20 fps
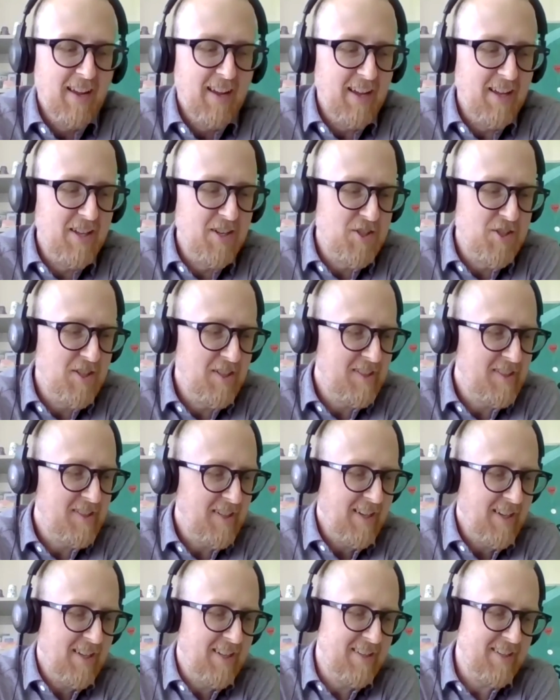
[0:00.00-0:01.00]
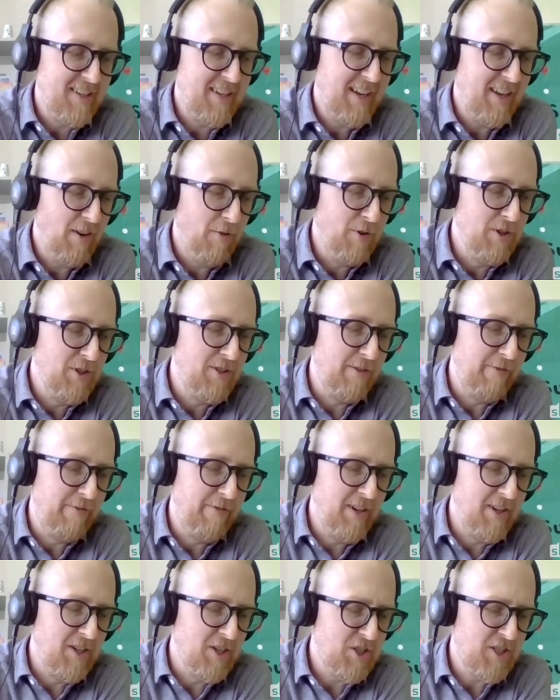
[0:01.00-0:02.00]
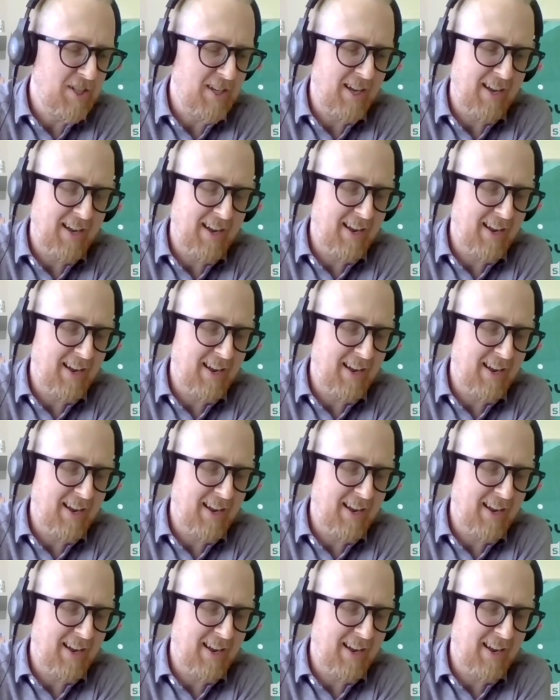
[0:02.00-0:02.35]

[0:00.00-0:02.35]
And she said, when she finished,